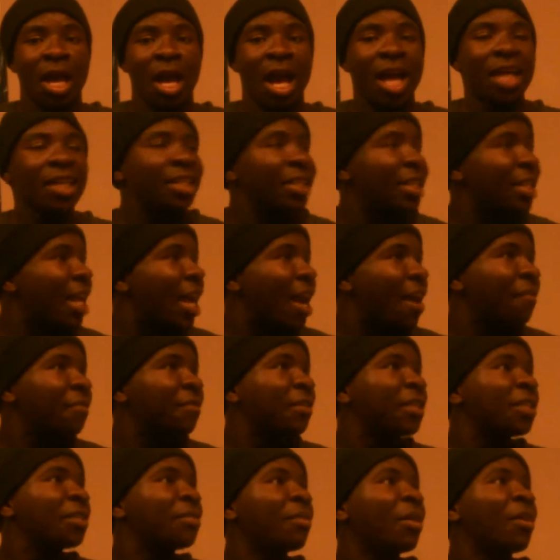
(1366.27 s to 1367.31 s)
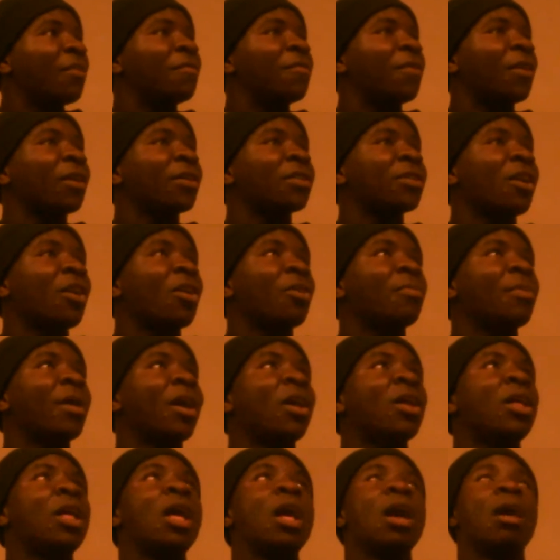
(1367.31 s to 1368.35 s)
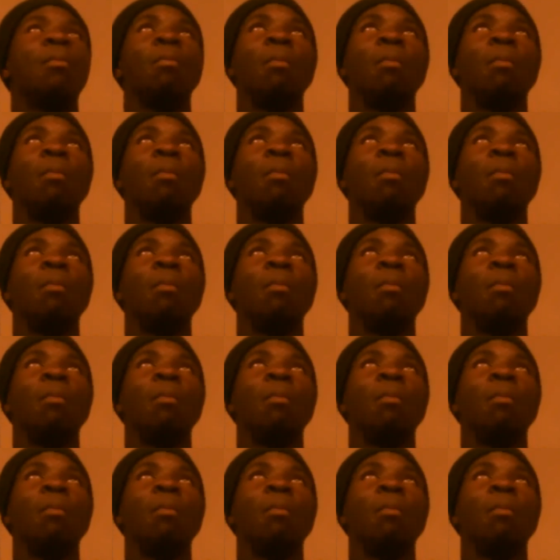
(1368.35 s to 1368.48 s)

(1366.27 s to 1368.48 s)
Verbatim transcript: I see half of these motherfuckers hollering about,